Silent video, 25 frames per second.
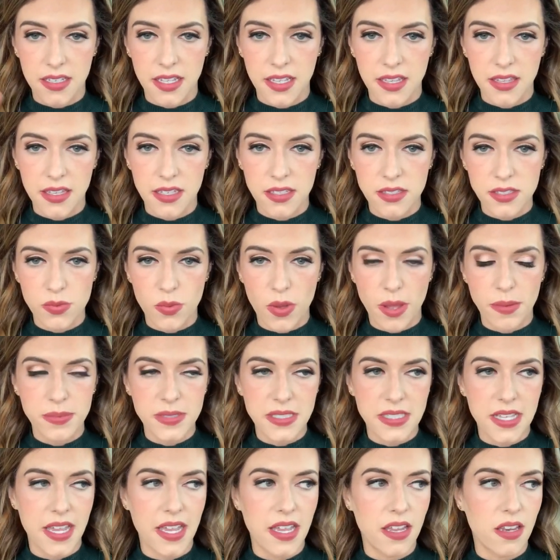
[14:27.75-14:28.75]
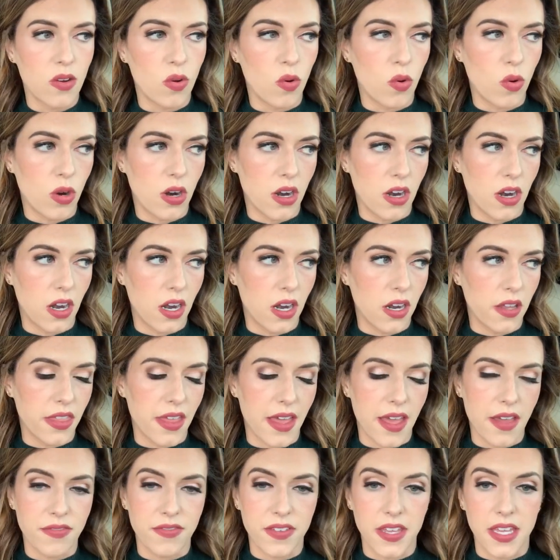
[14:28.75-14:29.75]
in this website or the
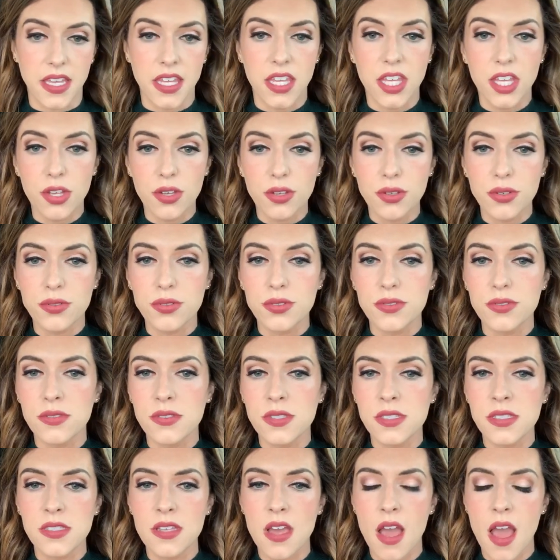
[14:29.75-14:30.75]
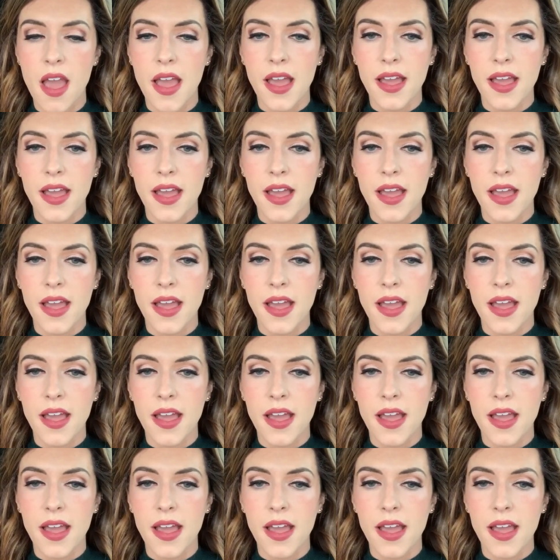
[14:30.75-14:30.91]
FAQs.